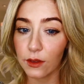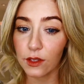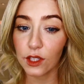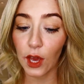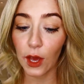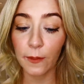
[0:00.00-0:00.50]

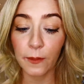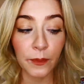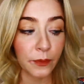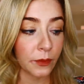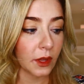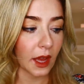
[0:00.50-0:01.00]
So
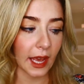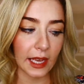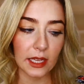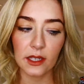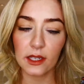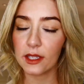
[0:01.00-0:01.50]
I
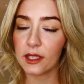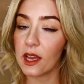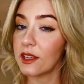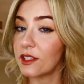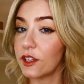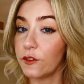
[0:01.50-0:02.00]
can
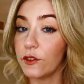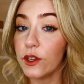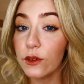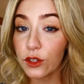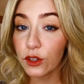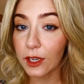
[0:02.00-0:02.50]
discuss a
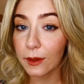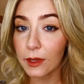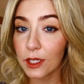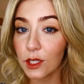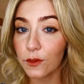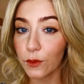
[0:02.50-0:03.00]
few
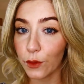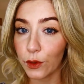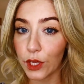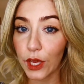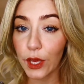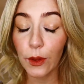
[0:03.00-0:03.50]
treatments for
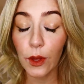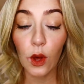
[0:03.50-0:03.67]
you,